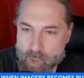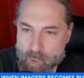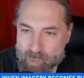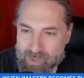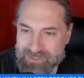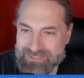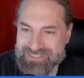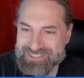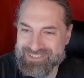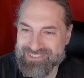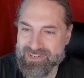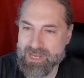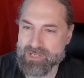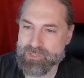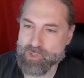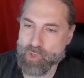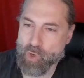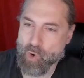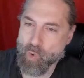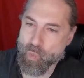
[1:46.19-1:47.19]
We'll
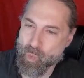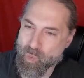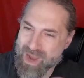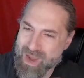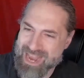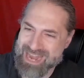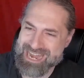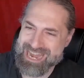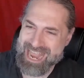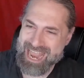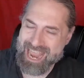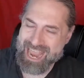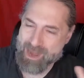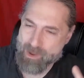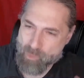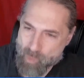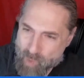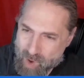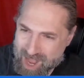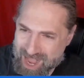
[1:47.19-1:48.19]
discuss when
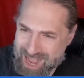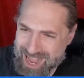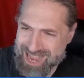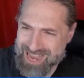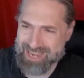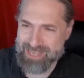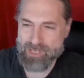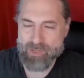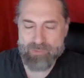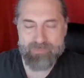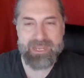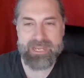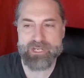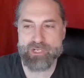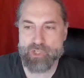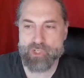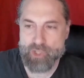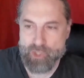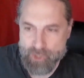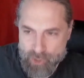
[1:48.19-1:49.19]
and why you might
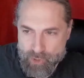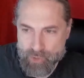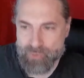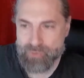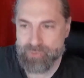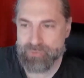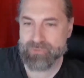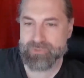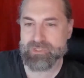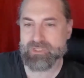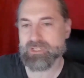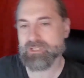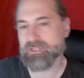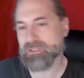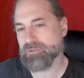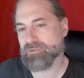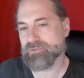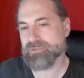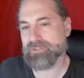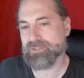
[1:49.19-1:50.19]
choose to
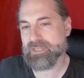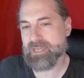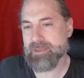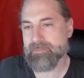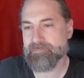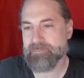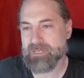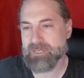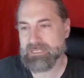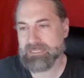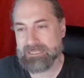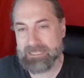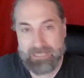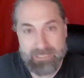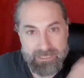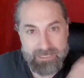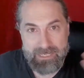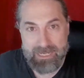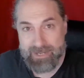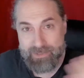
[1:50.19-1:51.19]
use them,
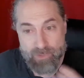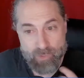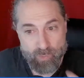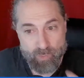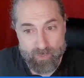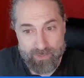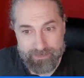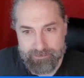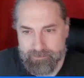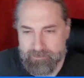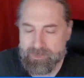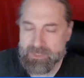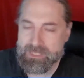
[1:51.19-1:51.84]
either one,